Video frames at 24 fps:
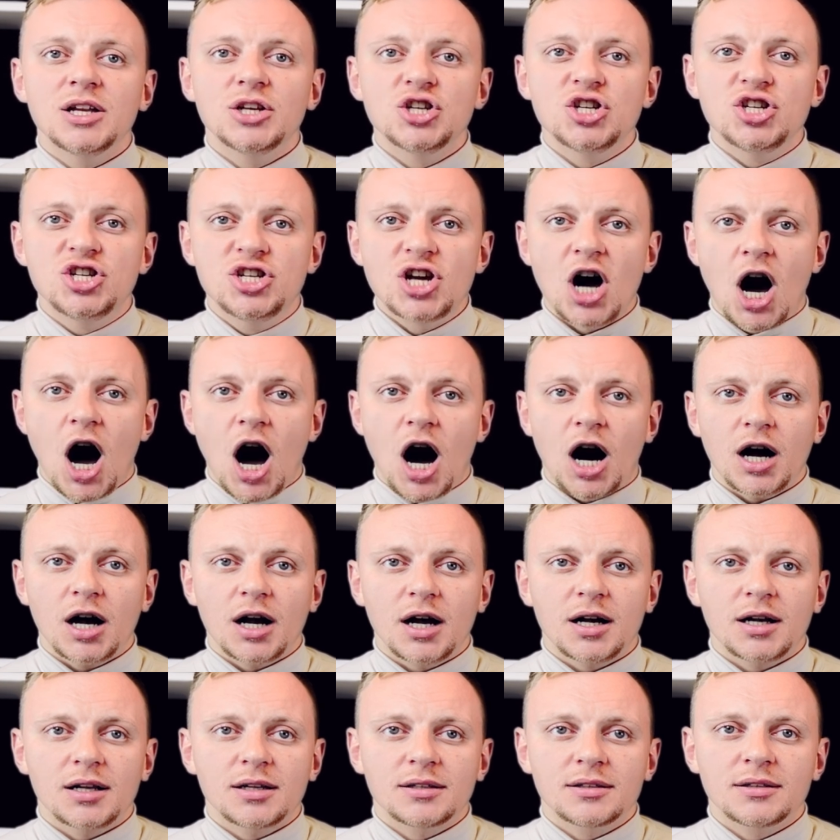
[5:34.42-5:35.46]
dog.
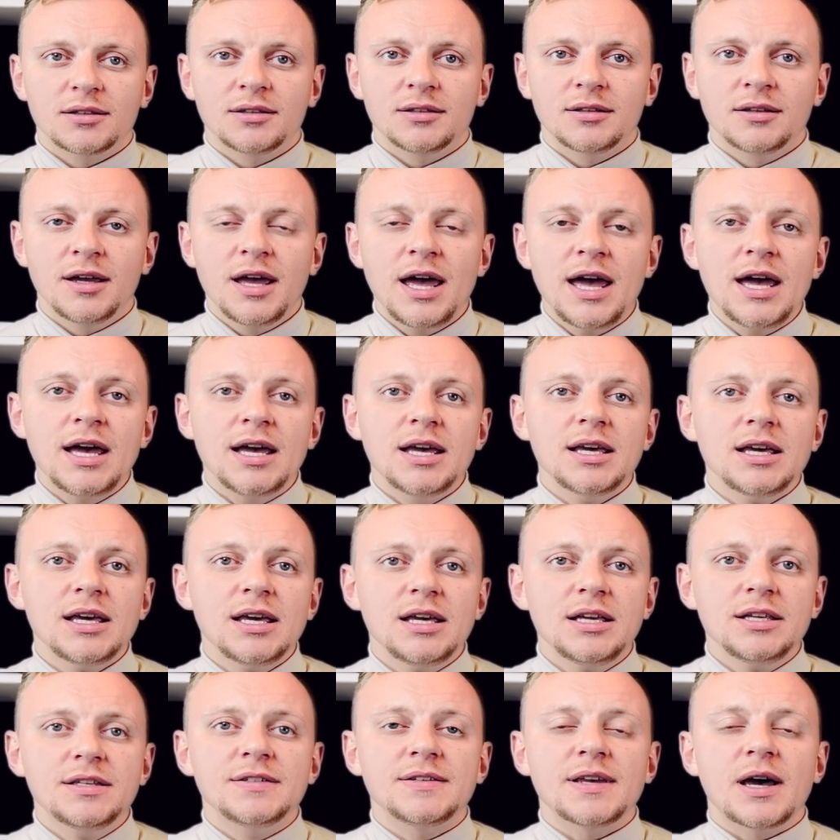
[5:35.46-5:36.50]

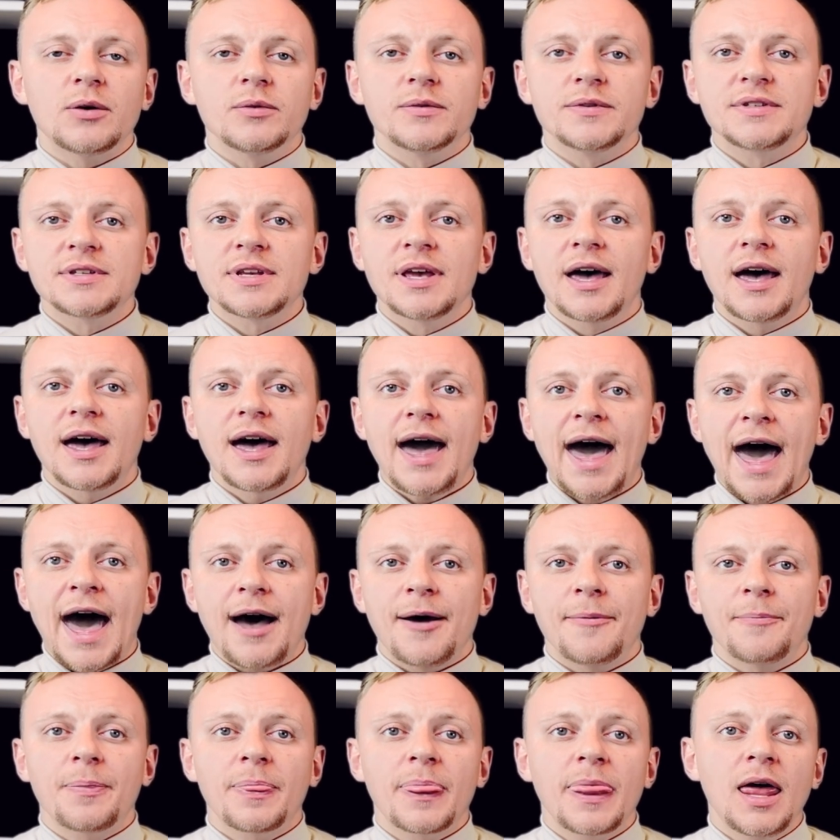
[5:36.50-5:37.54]
E sounds A.
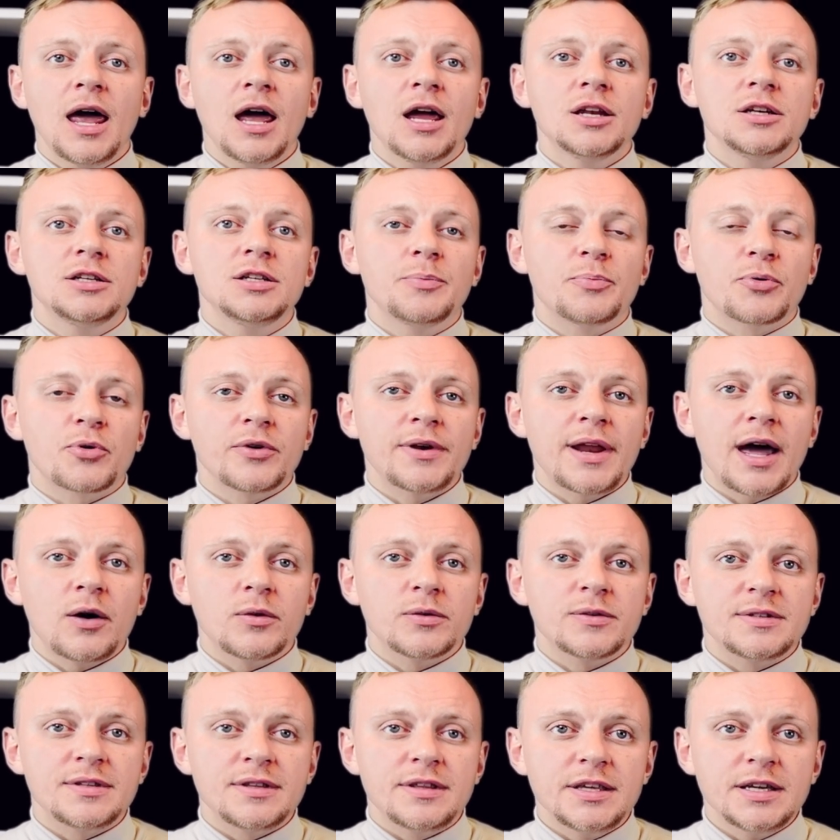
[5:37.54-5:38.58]
To
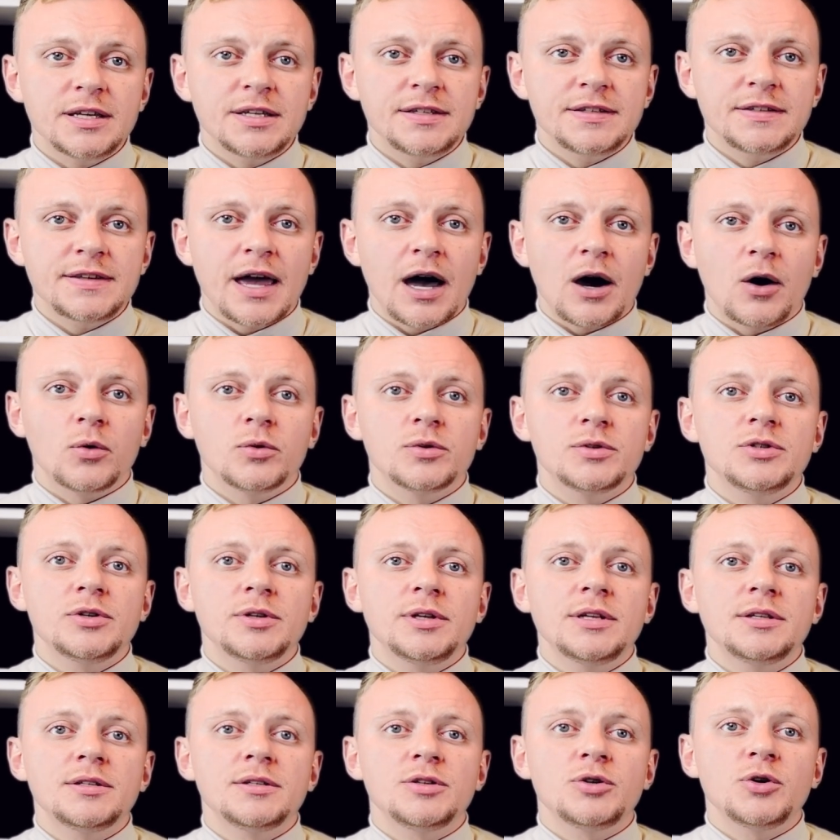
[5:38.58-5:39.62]
pronounce this sound, you
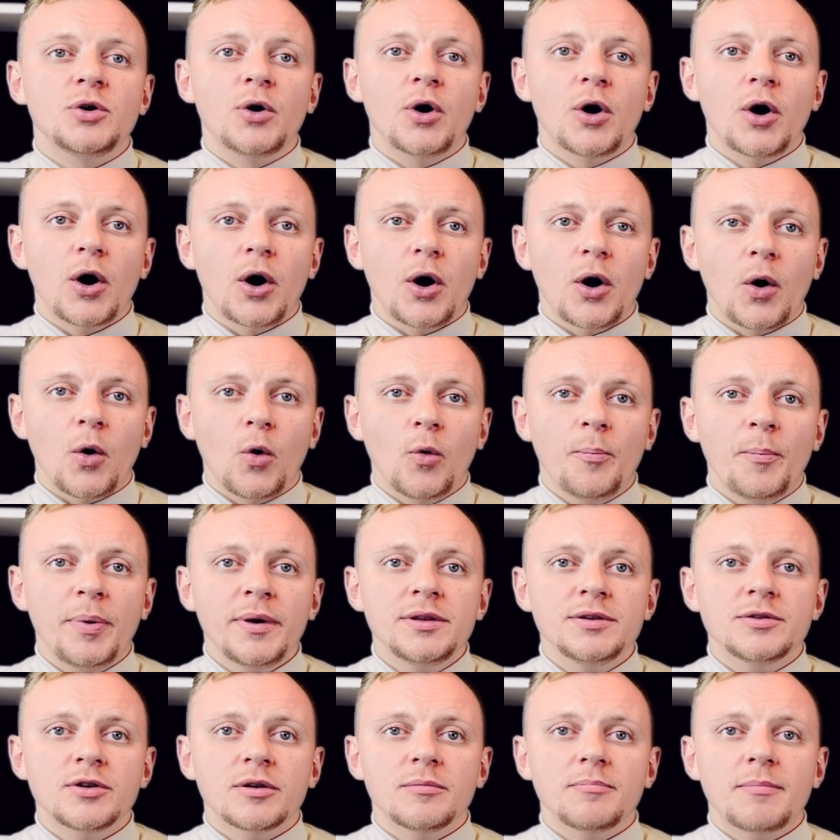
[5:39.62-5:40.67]
need to open
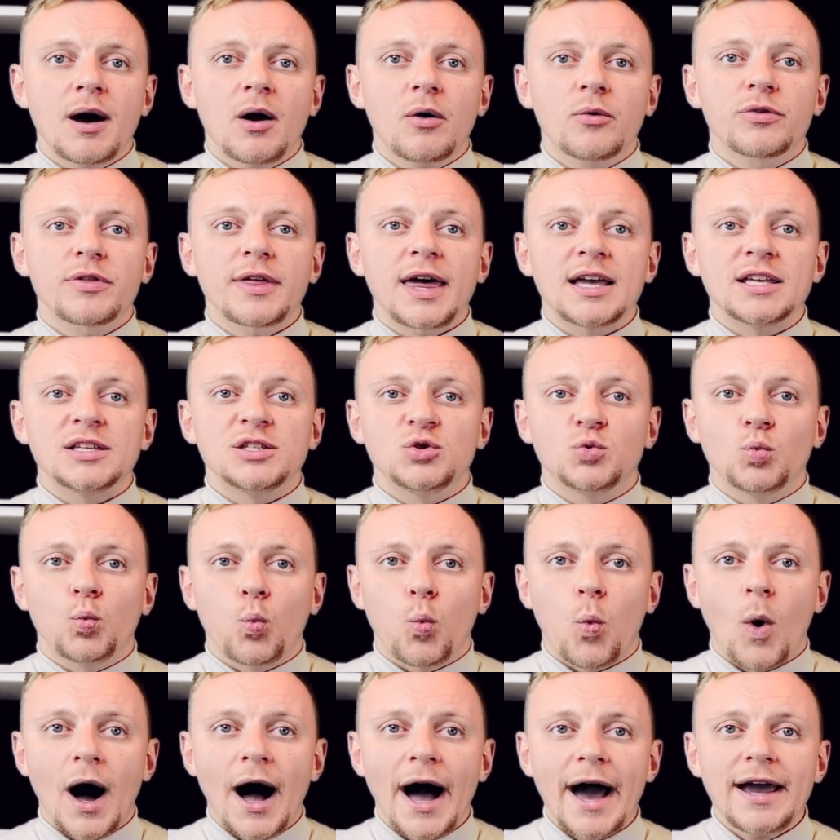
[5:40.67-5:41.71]
your mouth as
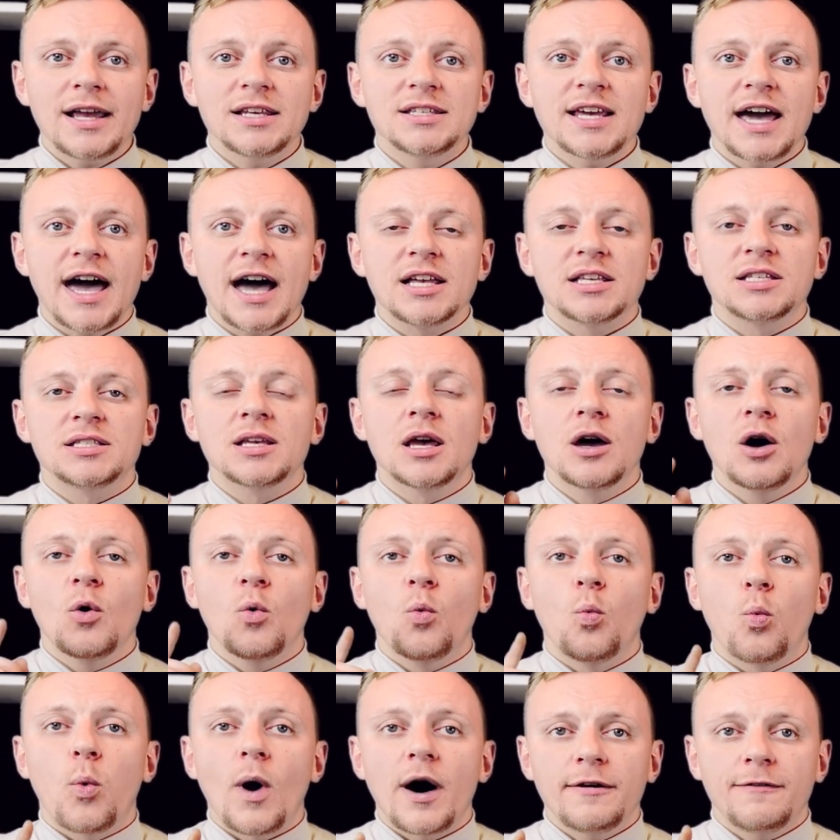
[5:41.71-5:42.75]
wide as
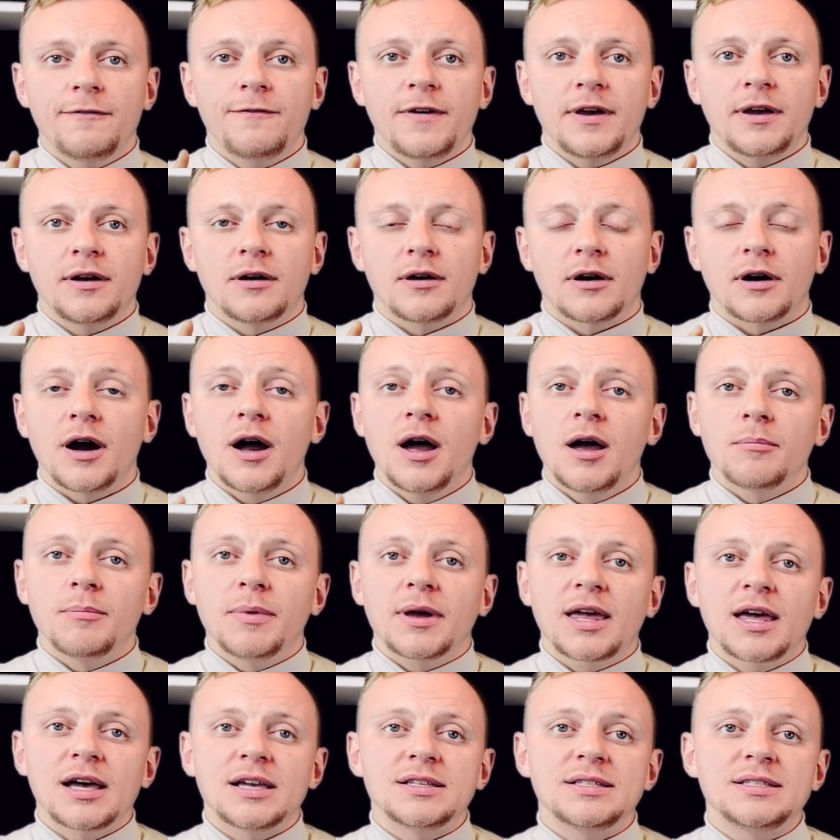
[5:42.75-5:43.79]
one finger
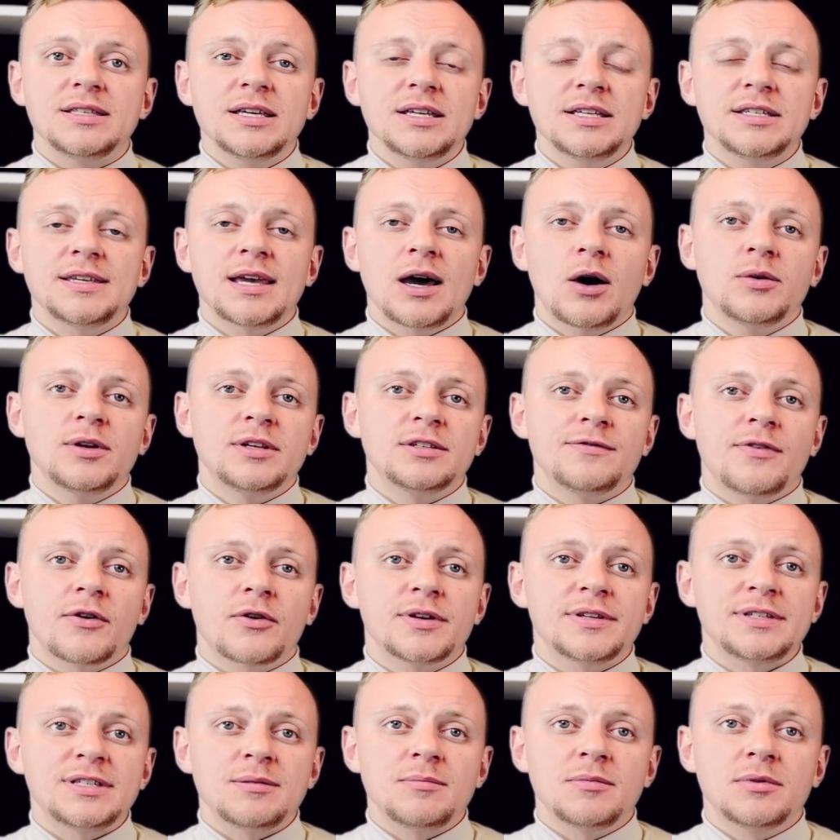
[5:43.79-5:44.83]
because this sound is very
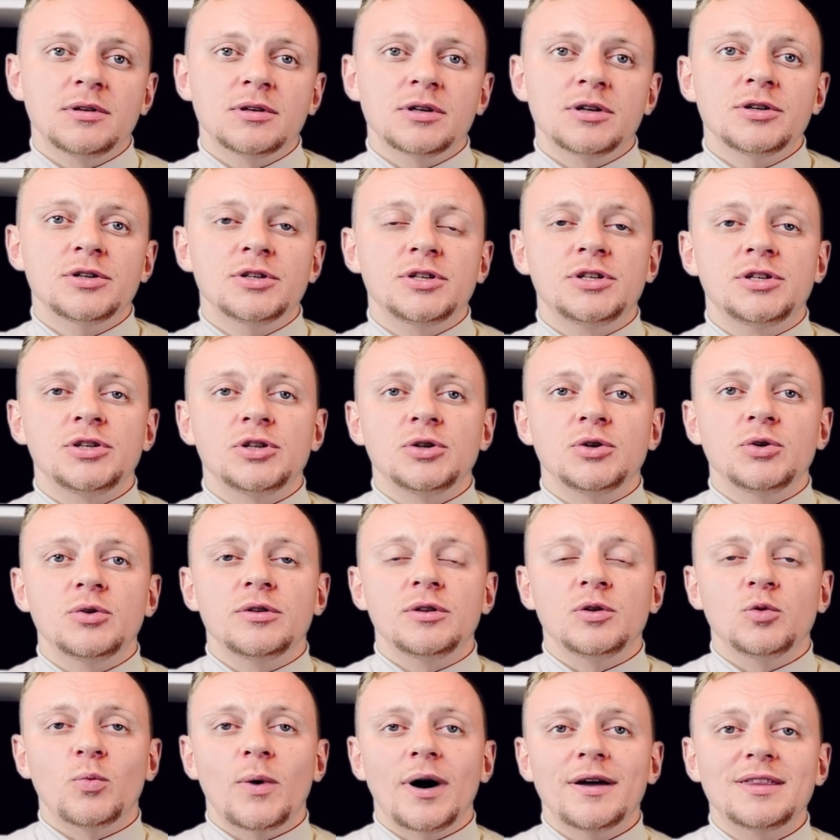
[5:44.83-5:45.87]
similar to
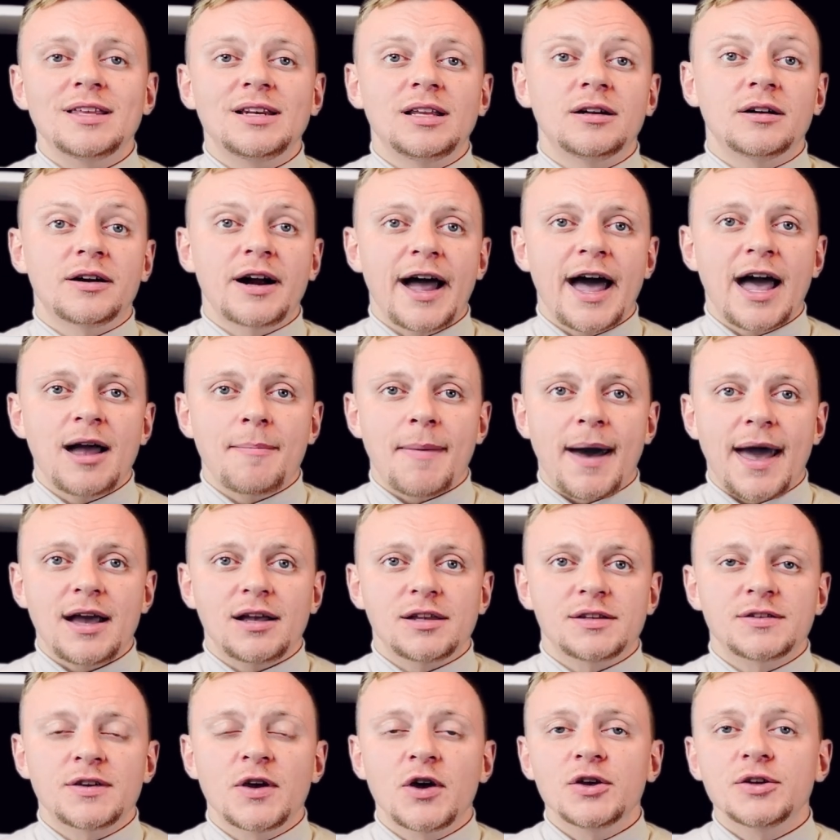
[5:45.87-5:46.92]
the one the letter A
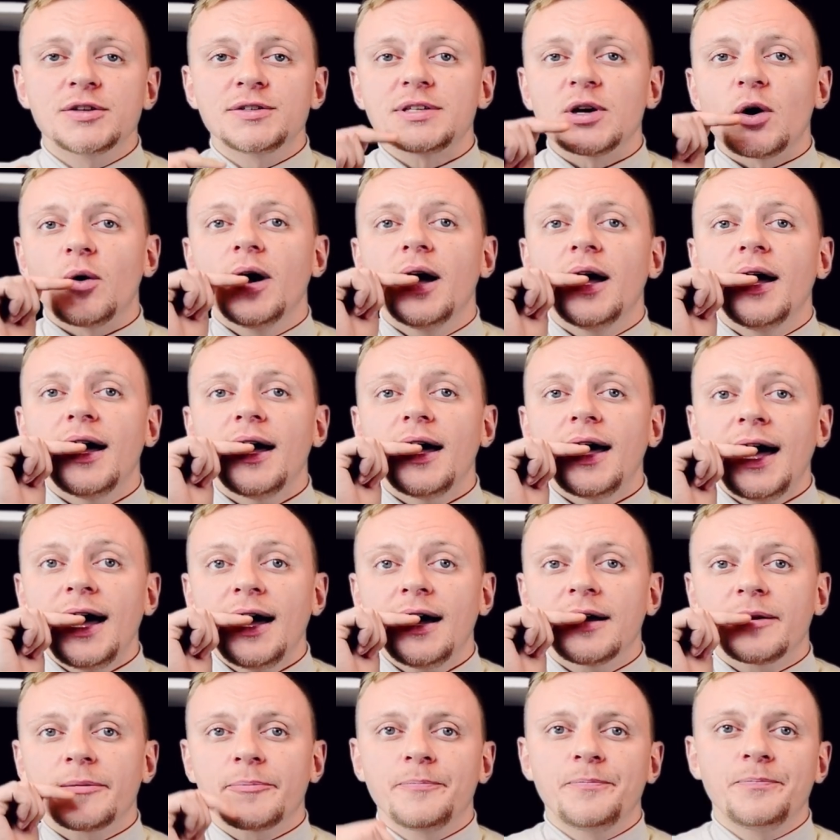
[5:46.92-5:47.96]
makes. So, A.
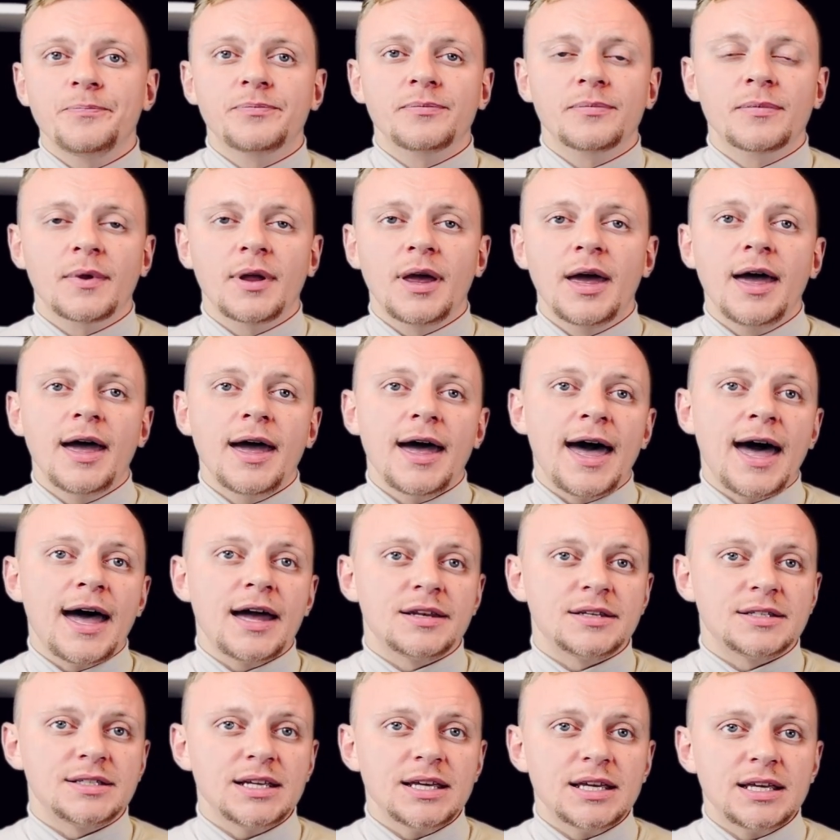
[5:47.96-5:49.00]

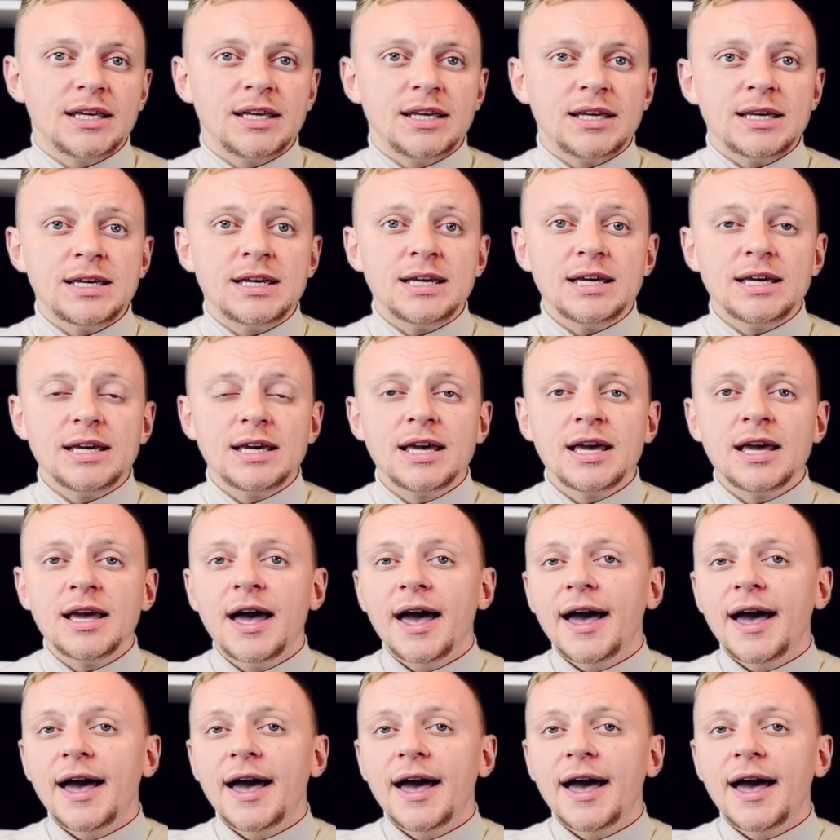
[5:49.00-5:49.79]
And E,